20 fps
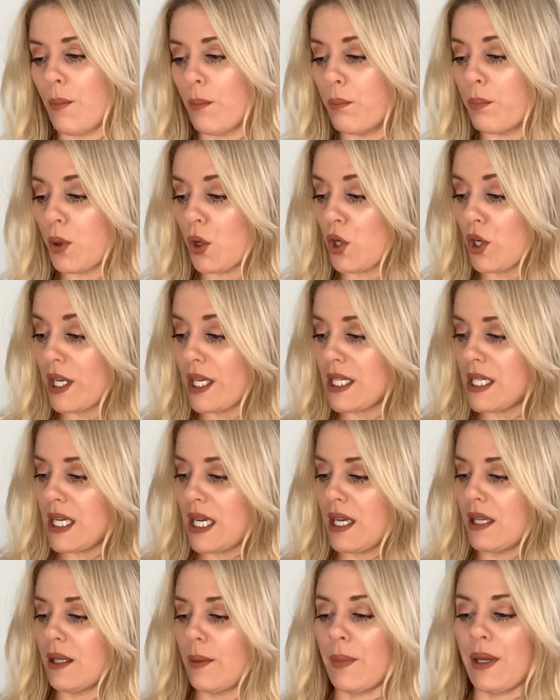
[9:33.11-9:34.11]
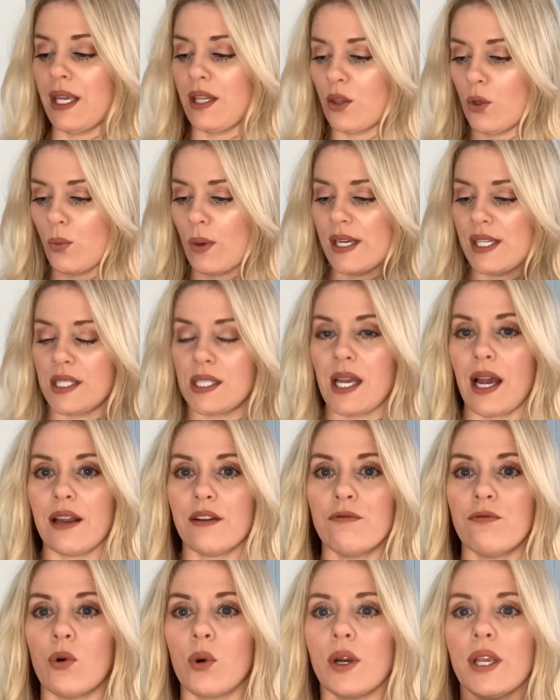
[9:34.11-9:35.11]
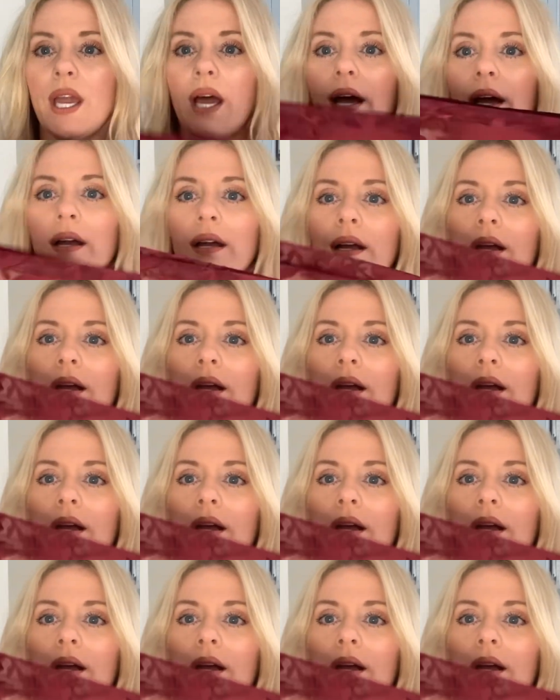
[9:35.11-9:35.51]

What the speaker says: burgundy, and let me get the right side for you.